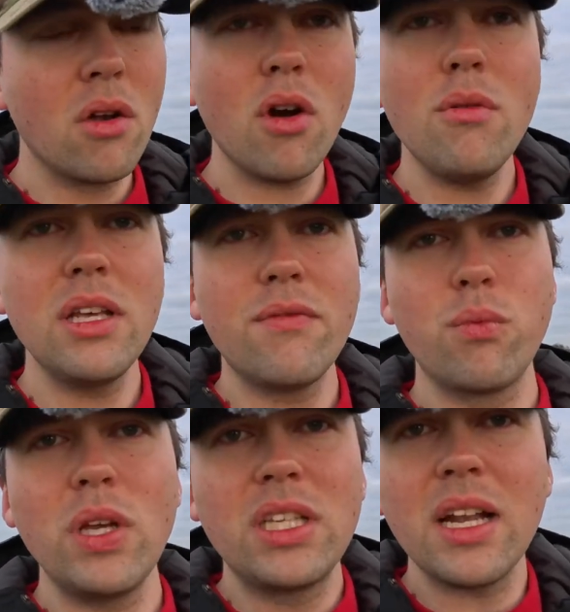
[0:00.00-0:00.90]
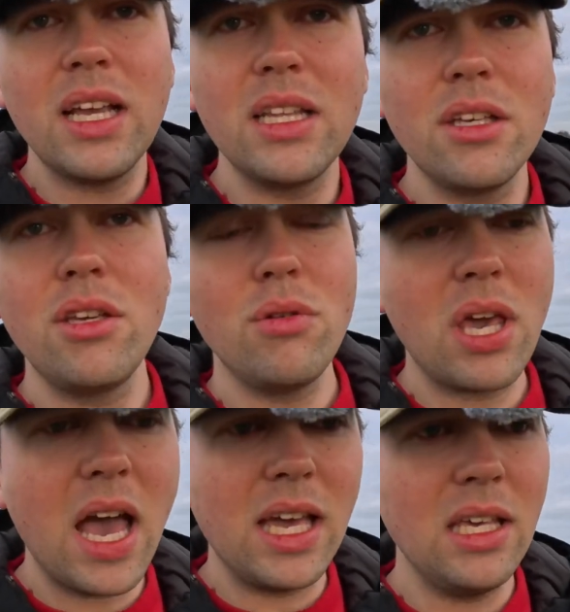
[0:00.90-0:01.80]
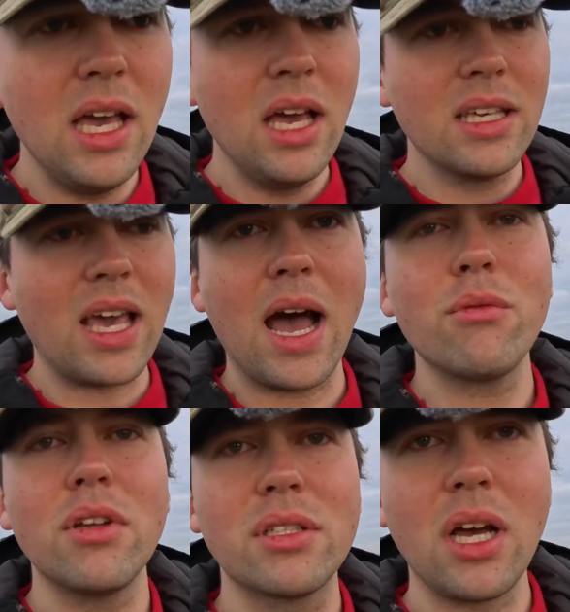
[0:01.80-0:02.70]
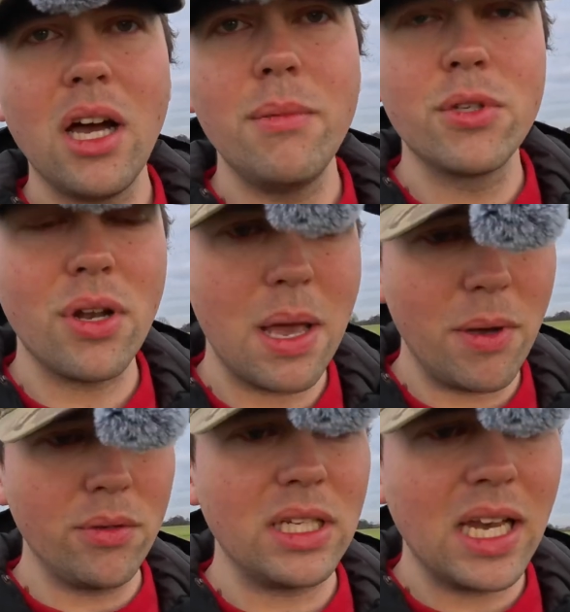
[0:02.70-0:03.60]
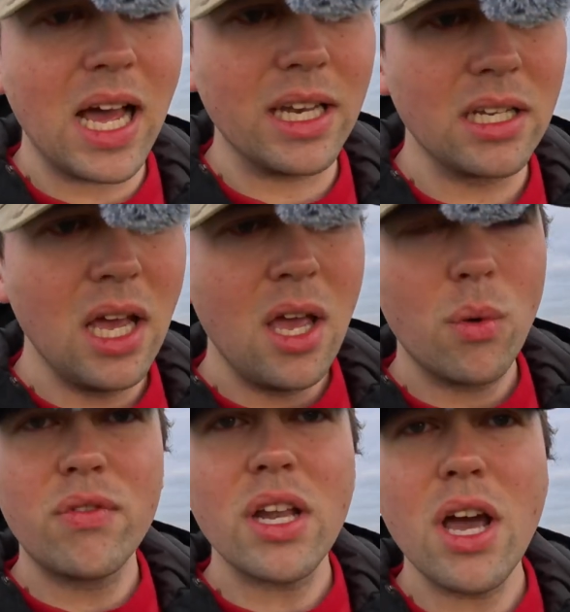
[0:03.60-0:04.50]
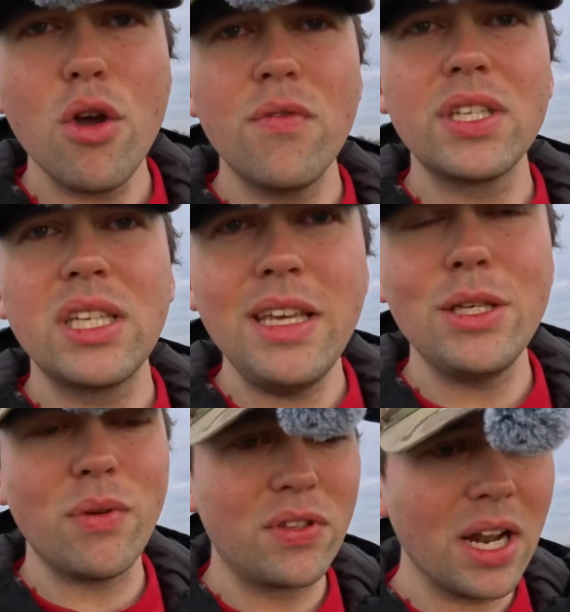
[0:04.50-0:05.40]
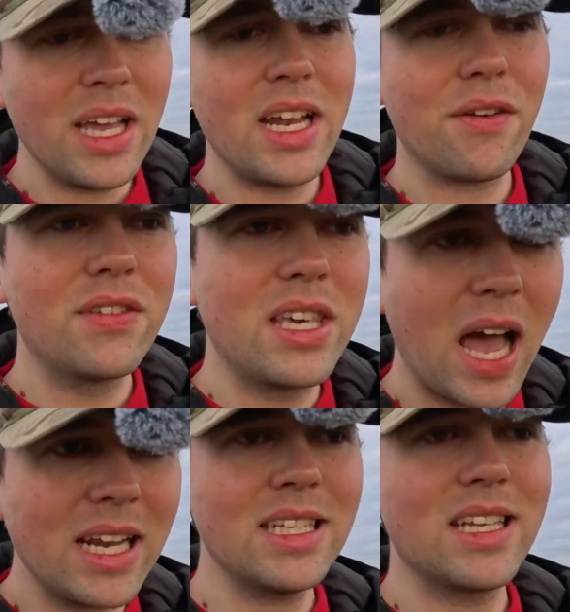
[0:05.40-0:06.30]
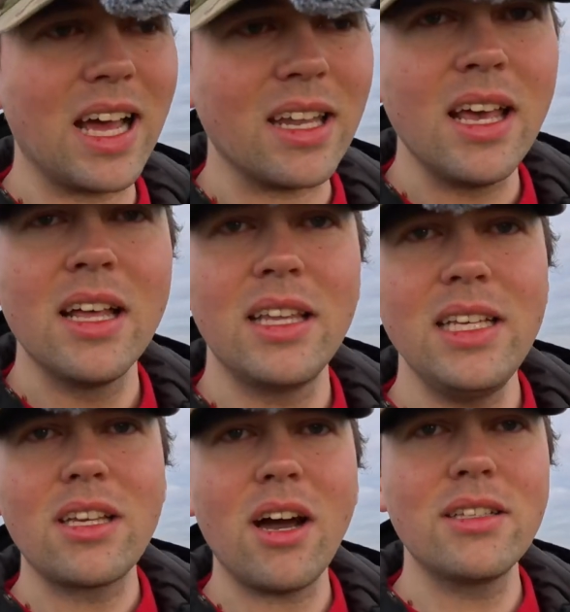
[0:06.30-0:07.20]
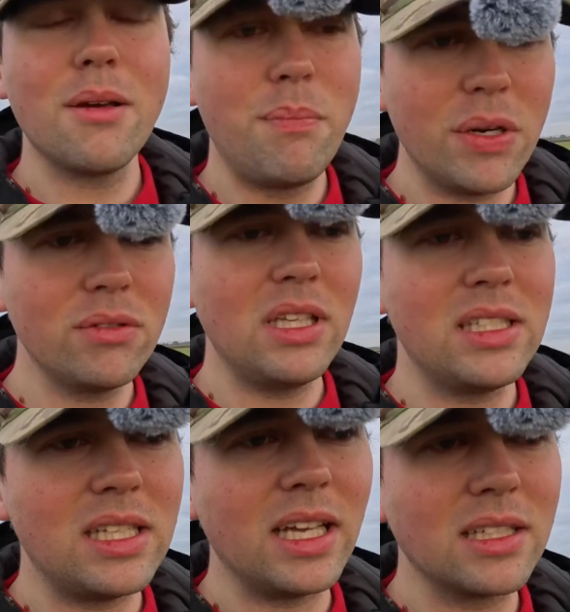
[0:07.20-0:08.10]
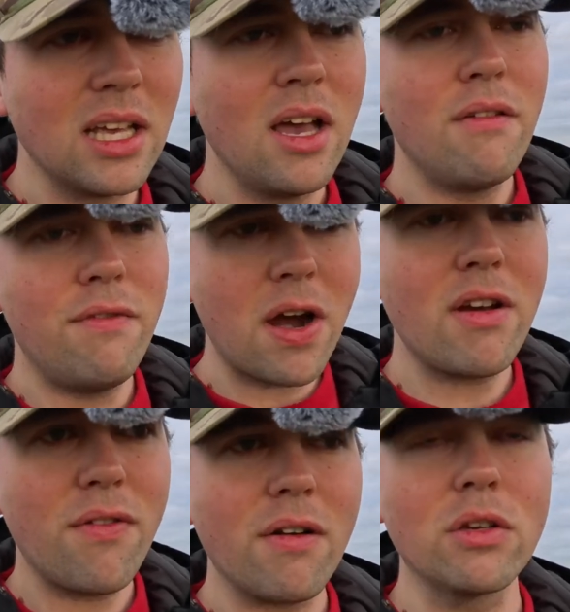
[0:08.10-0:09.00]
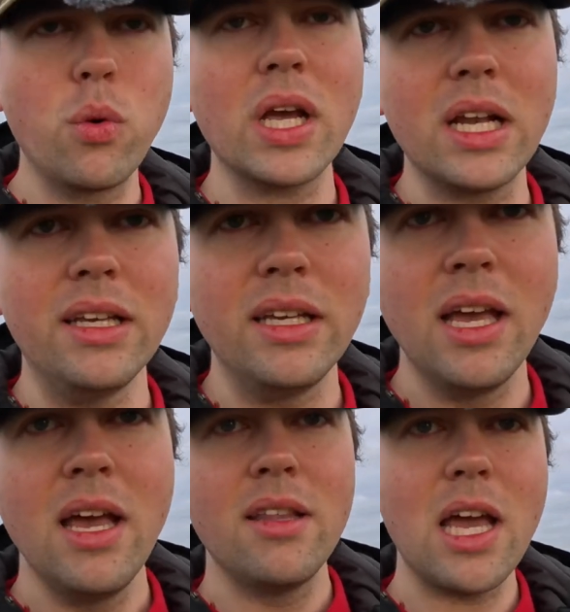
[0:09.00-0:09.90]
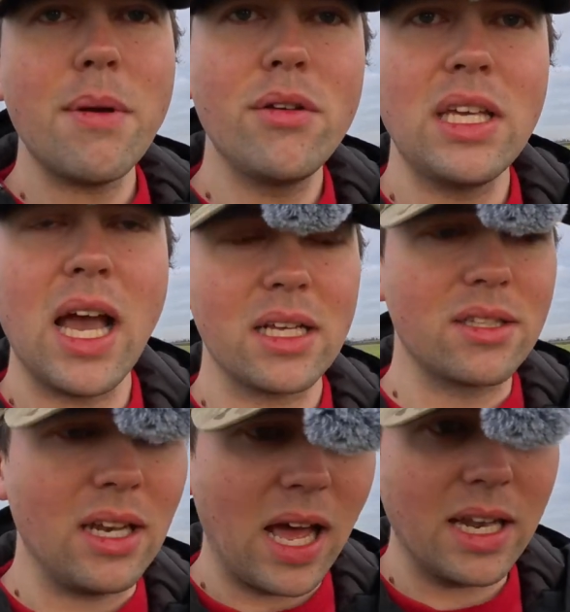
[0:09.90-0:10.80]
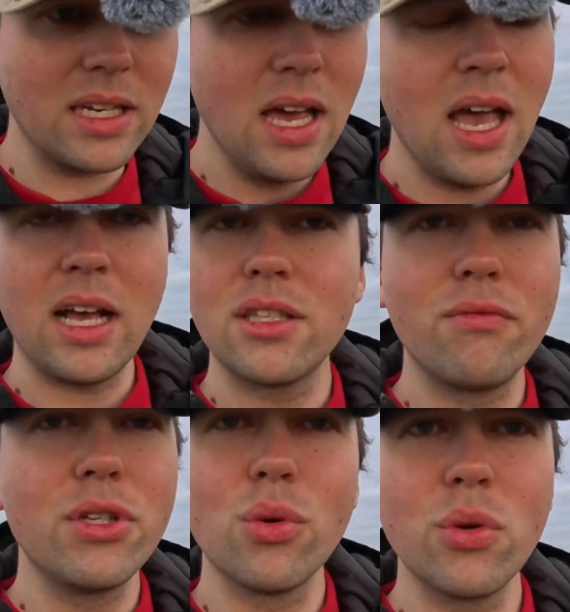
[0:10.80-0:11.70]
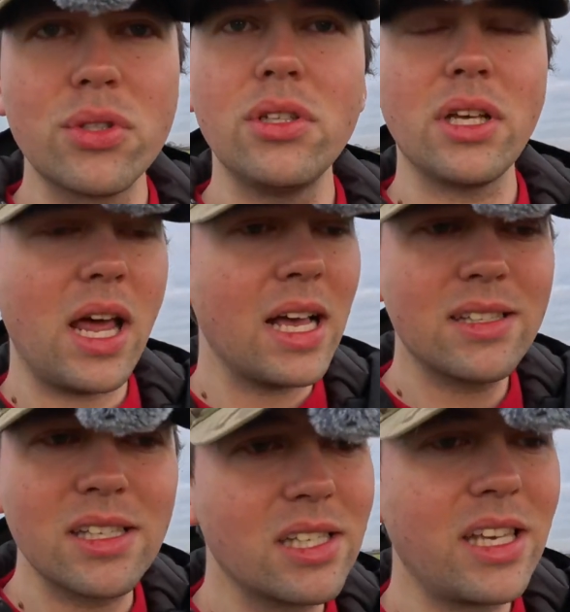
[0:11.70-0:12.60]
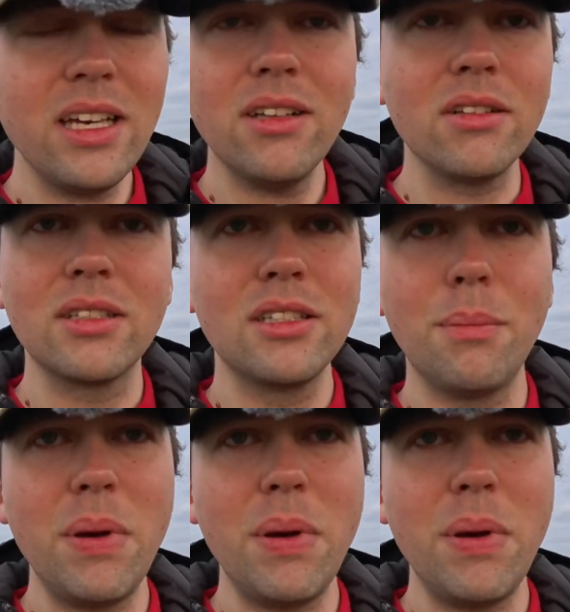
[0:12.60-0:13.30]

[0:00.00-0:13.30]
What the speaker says: Not only have we done it in the UK countless times on MOD land, we've done it overseas. We've done it in Afghanistan. These guys can build these things very, very quickly. The MOD has the land, has the resources, and has the skills to